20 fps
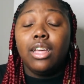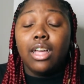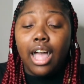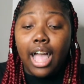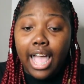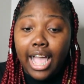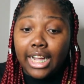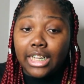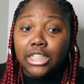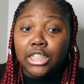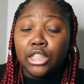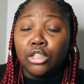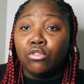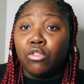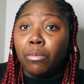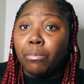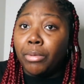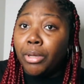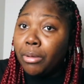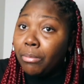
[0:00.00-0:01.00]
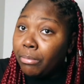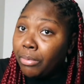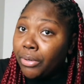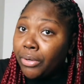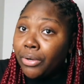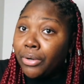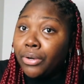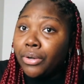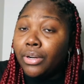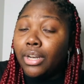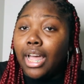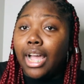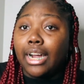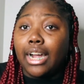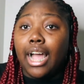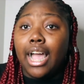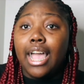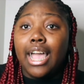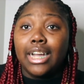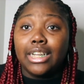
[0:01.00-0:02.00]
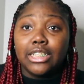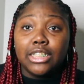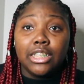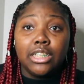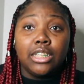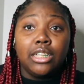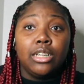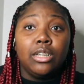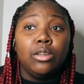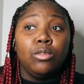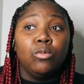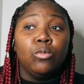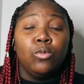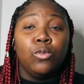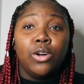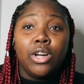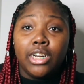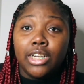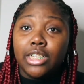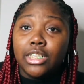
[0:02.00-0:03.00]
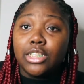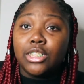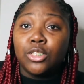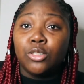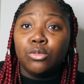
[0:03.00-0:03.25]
I actually remember, like, I actually wanted